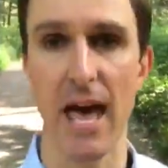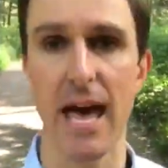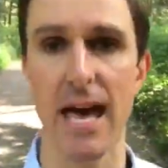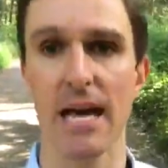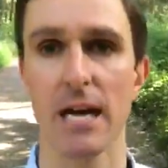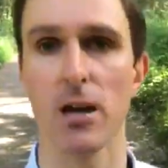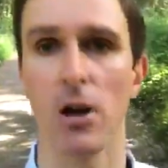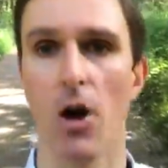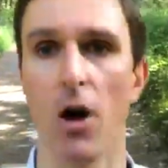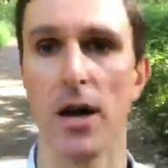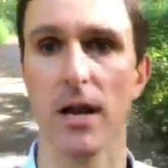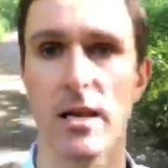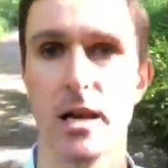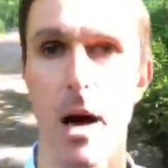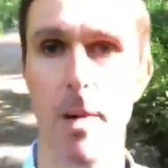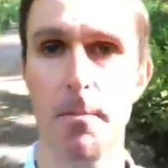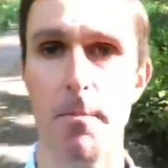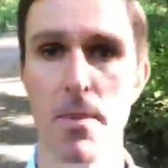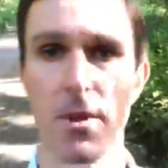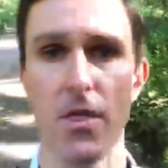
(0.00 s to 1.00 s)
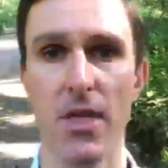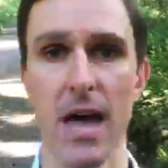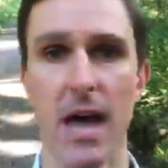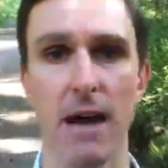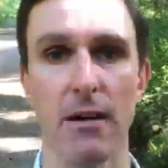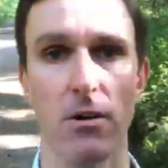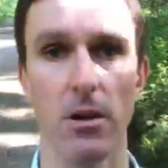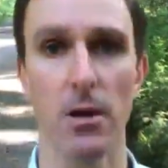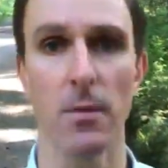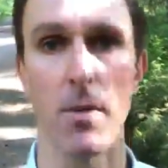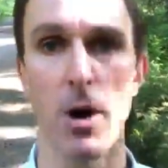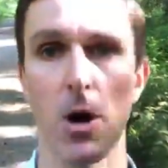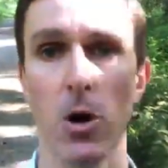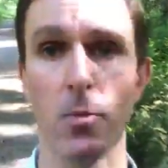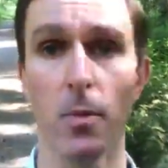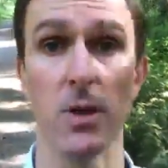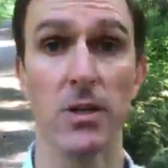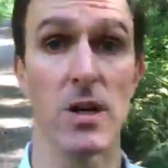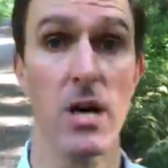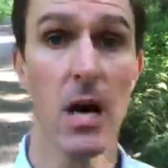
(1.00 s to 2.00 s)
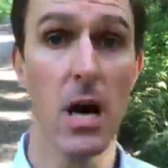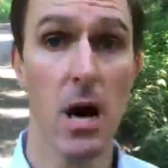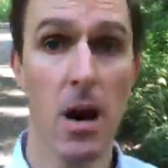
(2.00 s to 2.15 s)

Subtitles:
headline number there at the moment,